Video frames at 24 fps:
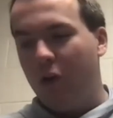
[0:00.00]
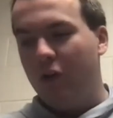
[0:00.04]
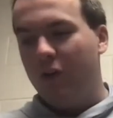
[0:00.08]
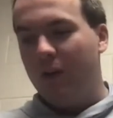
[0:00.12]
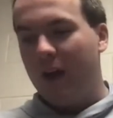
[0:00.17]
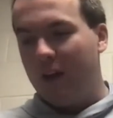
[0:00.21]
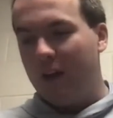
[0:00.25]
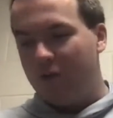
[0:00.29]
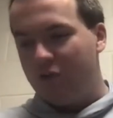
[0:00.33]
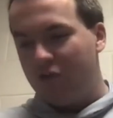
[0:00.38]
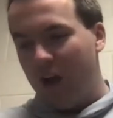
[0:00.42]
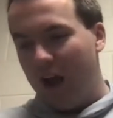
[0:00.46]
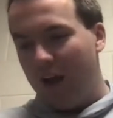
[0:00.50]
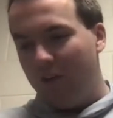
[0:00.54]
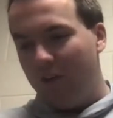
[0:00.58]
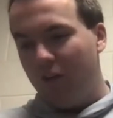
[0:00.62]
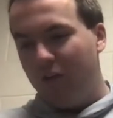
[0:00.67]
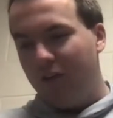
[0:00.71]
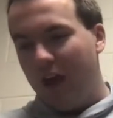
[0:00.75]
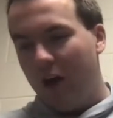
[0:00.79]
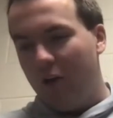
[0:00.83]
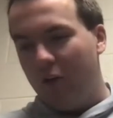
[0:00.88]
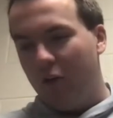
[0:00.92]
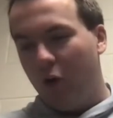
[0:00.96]
you guys
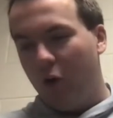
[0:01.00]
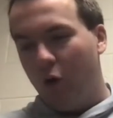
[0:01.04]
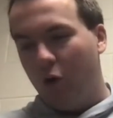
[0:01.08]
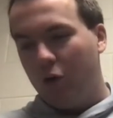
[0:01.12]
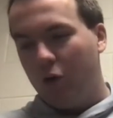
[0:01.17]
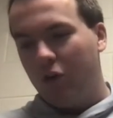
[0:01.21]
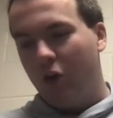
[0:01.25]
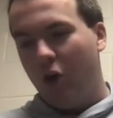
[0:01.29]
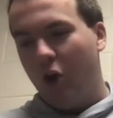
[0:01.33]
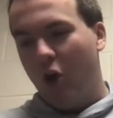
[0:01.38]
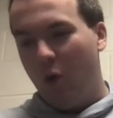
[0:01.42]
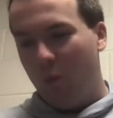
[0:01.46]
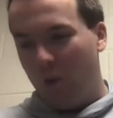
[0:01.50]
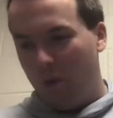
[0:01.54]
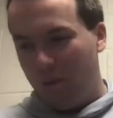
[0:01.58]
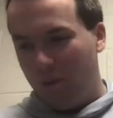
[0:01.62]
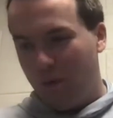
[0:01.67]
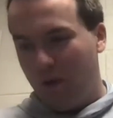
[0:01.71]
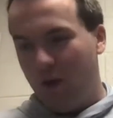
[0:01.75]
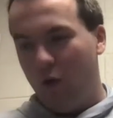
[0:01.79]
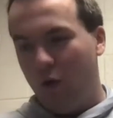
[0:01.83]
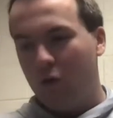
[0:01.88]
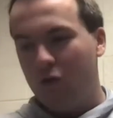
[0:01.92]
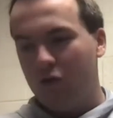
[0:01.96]
traveled down to Oklahoma to
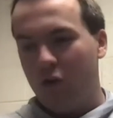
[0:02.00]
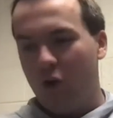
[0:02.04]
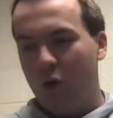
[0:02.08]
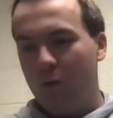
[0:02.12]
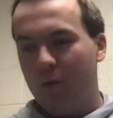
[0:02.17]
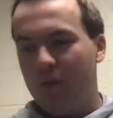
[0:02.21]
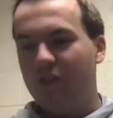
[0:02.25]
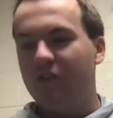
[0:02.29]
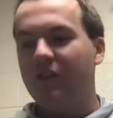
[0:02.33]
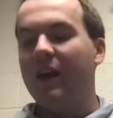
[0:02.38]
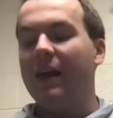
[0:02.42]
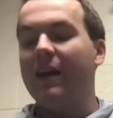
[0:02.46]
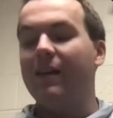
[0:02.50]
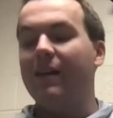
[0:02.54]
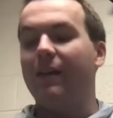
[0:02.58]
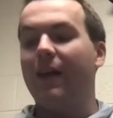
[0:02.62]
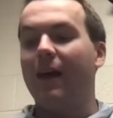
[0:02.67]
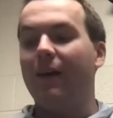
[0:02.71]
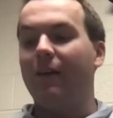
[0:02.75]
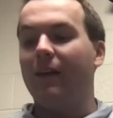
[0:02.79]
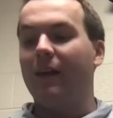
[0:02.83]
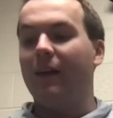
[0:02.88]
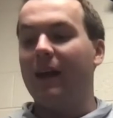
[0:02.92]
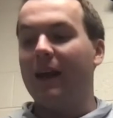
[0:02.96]
play Oklahoma State
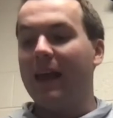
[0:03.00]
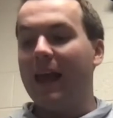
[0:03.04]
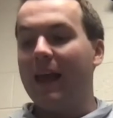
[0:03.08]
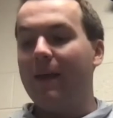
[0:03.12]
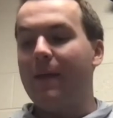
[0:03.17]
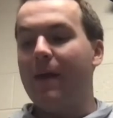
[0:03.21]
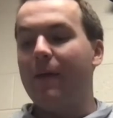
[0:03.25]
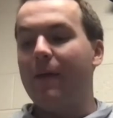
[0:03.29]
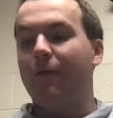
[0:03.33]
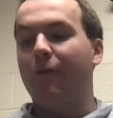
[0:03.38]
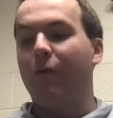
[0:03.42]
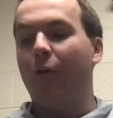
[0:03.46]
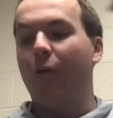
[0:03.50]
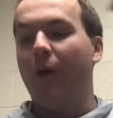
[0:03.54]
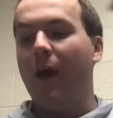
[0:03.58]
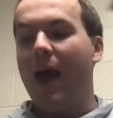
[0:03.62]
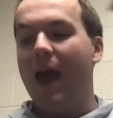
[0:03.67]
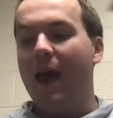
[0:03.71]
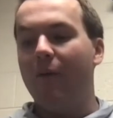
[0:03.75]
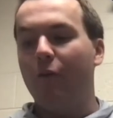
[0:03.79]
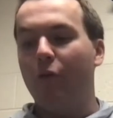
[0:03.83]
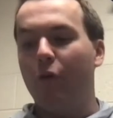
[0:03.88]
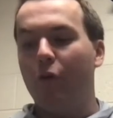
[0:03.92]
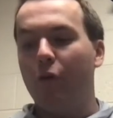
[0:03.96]
in a game that
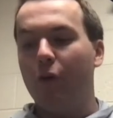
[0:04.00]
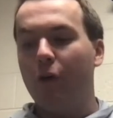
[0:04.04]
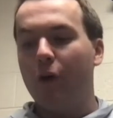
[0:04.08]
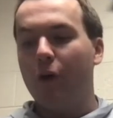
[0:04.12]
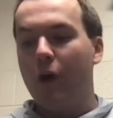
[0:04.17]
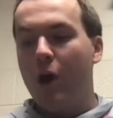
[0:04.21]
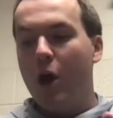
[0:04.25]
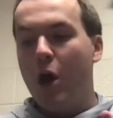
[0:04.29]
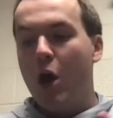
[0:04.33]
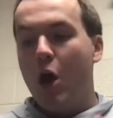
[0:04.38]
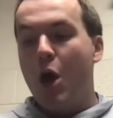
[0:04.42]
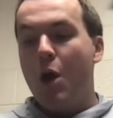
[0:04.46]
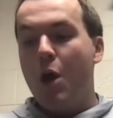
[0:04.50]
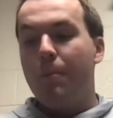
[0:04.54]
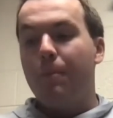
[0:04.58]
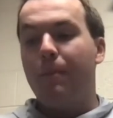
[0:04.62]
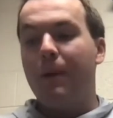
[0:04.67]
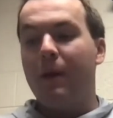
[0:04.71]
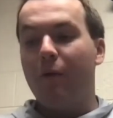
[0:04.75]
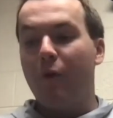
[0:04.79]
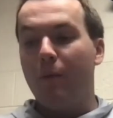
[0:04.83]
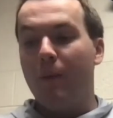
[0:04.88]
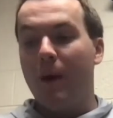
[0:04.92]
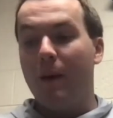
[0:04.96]
forever
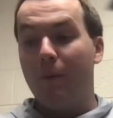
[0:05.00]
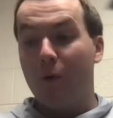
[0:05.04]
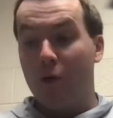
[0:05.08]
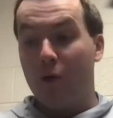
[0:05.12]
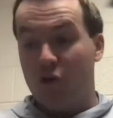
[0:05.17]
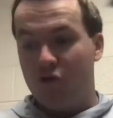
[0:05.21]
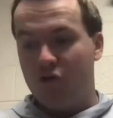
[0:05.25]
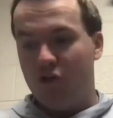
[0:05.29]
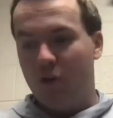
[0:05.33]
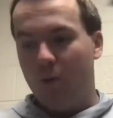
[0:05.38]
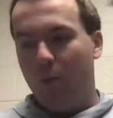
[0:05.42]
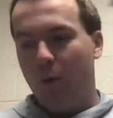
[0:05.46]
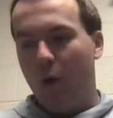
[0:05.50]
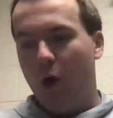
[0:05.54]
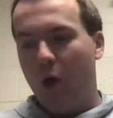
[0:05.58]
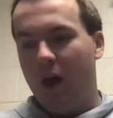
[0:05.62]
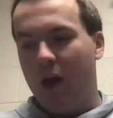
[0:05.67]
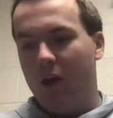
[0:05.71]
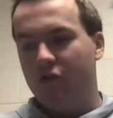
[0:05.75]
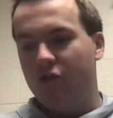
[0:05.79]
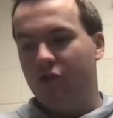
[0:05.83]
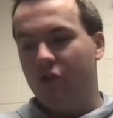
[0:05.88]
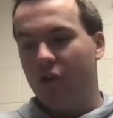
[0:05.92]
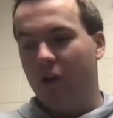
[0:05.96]
be remembered in Chippewa
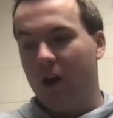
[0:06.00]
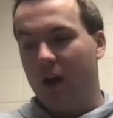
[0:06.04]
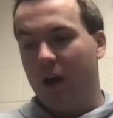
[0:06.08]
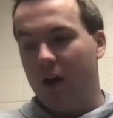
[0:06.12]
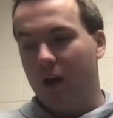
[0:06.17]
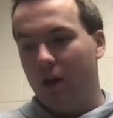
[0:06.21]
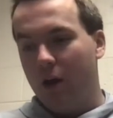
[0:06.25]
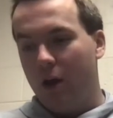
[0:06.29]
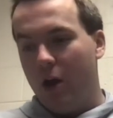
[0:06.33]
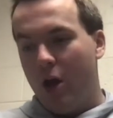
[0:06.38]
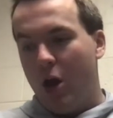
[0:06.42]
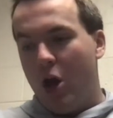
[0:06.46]
history.